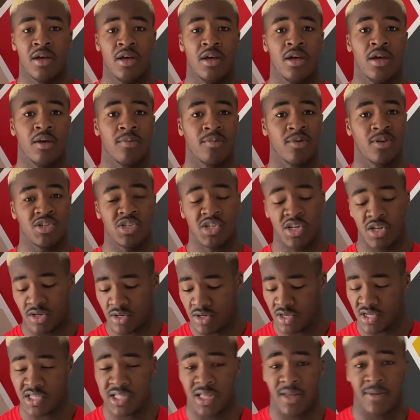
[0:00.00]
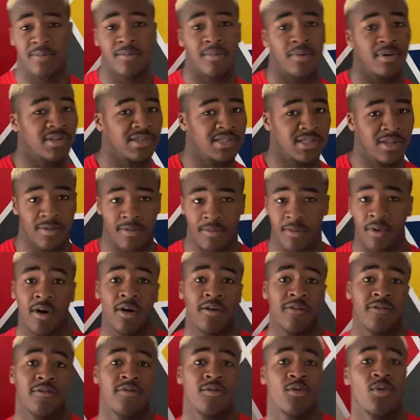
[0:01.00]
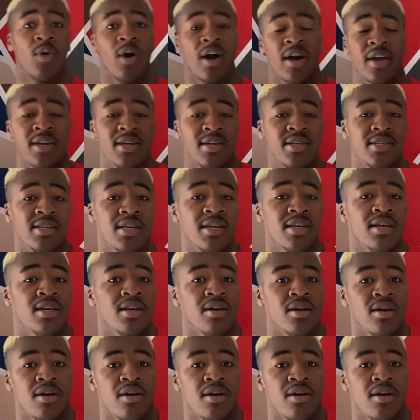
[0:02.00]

because um, you can just slip them on, slip them off quite easy